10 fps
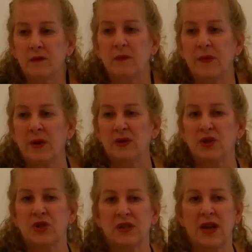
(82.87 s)
maybe I
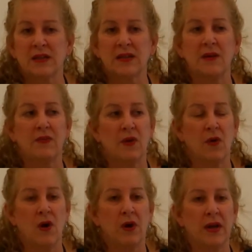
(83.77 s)
should just ask if there
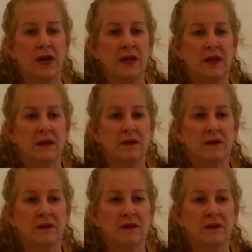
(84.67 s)
are any.